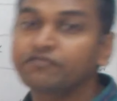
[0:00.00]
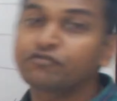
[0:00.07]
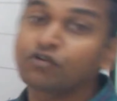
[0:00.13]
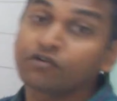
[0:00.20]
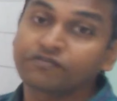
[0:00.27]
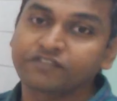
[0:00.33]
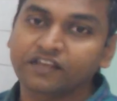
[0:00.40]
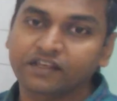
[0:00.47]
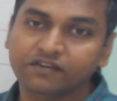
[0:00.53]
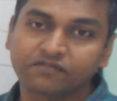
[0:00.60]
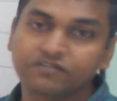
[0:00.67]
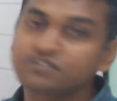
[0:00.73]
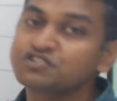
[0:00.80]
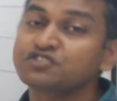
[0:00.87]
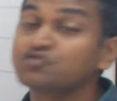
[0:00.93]
of a, which
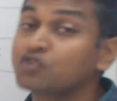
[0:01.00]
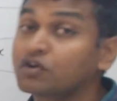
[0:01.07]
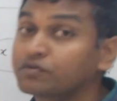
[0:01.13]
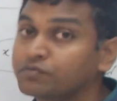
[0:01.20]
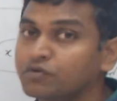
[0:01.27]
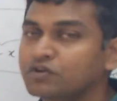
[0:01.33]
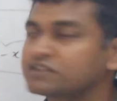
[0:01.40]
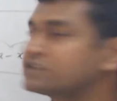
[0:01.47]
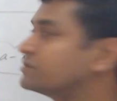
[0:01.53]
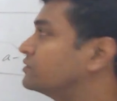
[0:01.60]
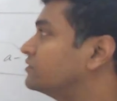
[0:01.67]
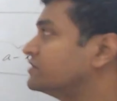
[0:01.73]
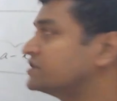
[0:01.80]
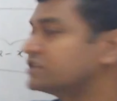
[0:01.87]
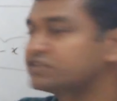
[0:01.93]
is not possible.
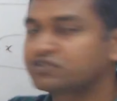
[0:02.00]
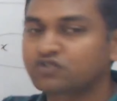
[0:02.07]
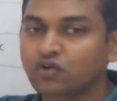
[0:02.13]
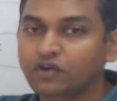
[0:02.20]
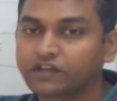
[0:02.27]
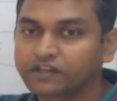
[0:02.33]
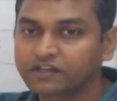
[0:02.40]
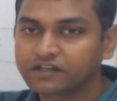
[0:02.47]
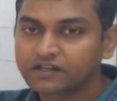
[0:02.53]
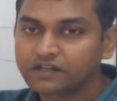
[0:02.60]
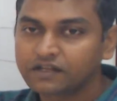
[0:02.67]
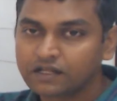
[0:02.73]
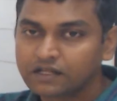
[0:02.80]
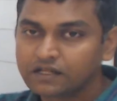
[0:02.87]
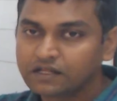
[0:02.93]
We just saw it.
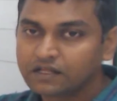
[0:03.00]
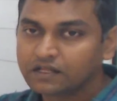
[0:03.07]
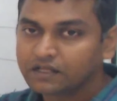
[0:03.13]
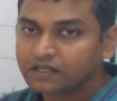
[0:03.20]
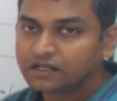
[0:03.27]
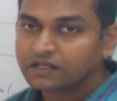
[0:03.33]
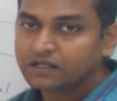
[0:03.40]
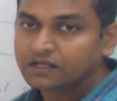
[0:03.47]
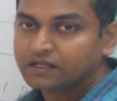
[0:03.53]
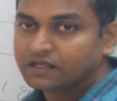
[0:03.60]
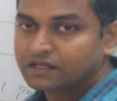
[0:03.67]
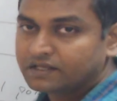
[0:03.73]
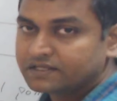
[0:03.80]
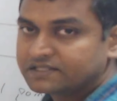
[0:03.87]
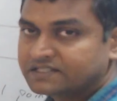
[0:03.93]

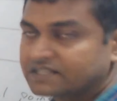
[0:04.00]
Is this